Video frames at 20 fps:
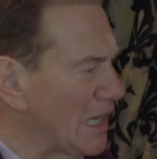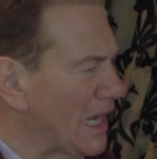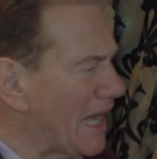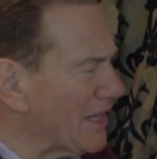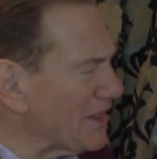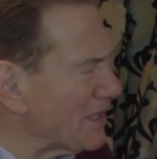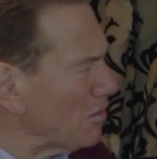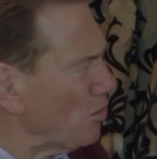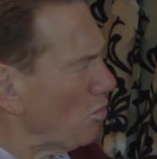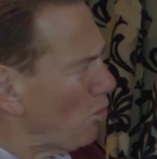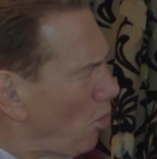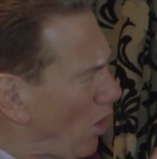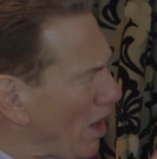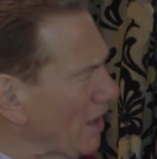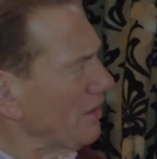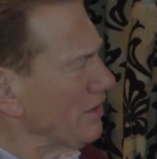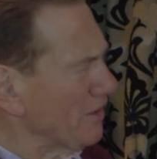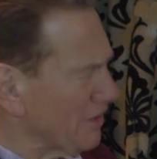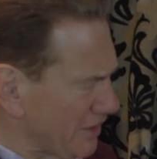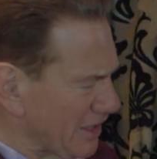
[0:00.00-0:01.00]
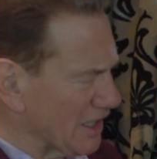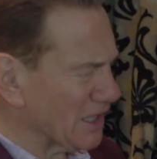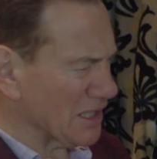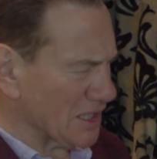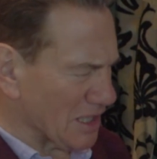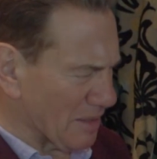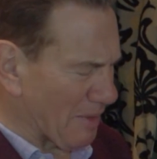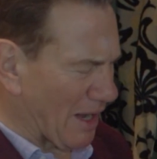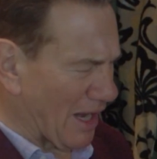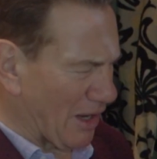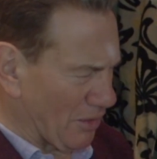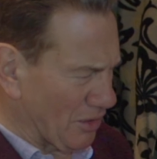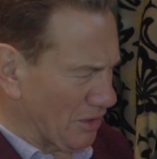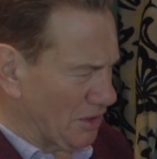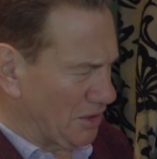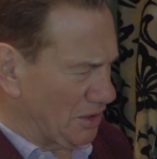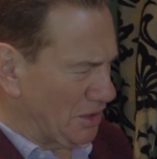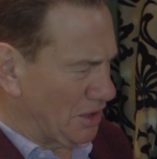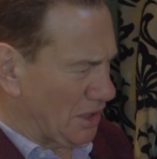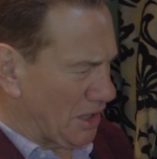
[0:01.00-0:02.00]
I think one of the things about
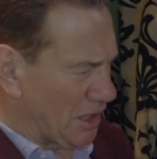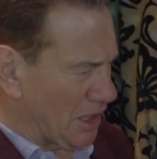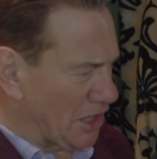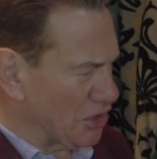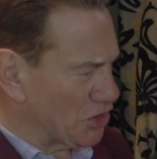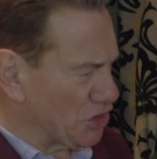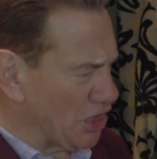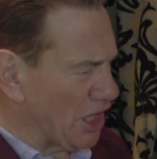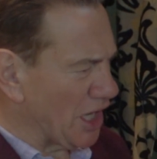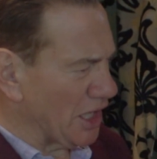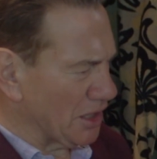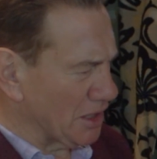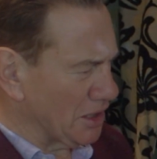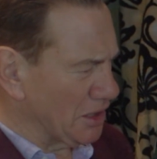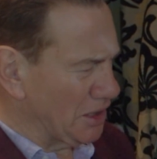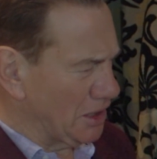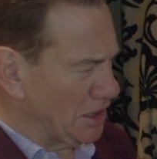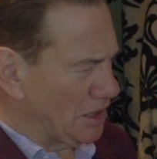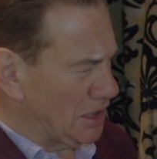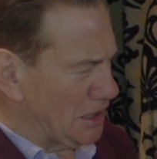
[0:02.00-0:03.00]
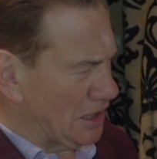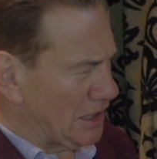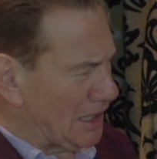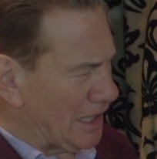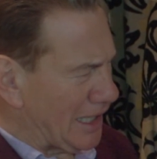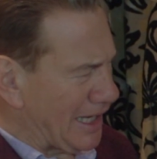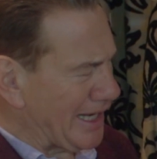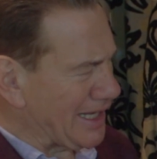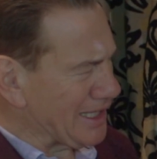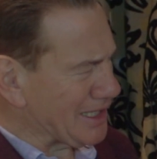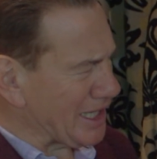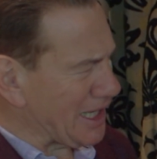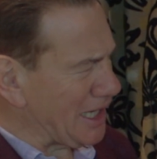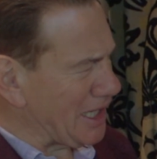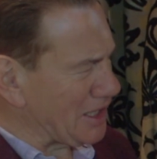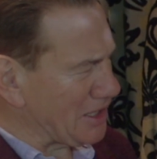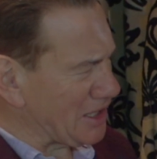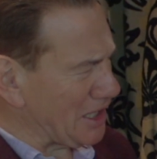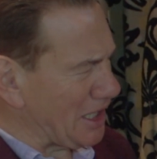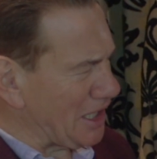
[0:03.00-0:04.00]
a gin is
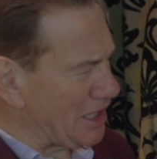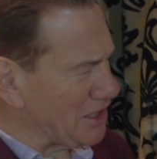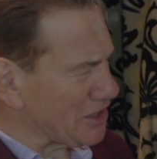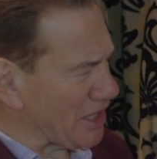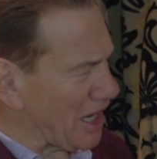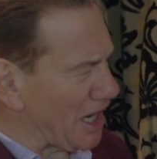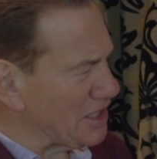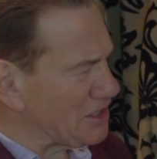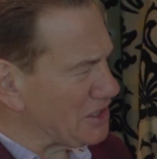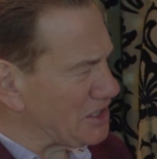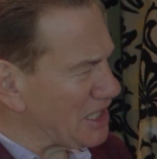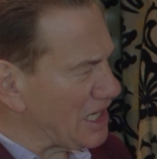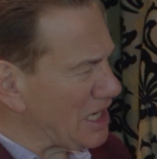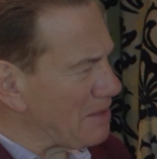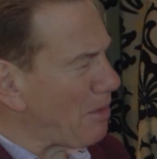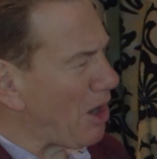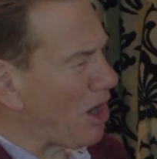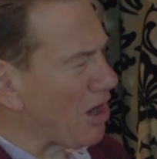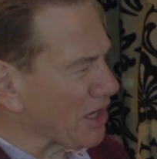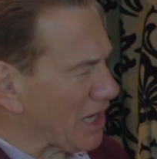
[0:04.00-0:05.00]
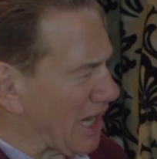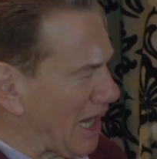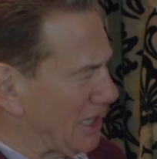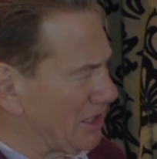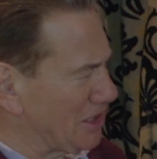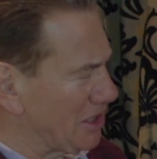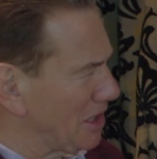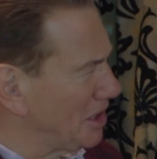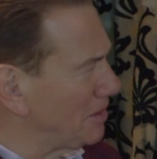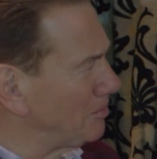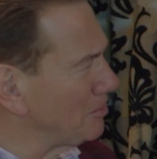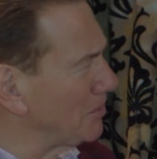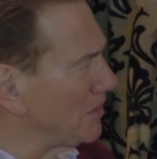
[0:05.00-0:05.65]
it is a demarcator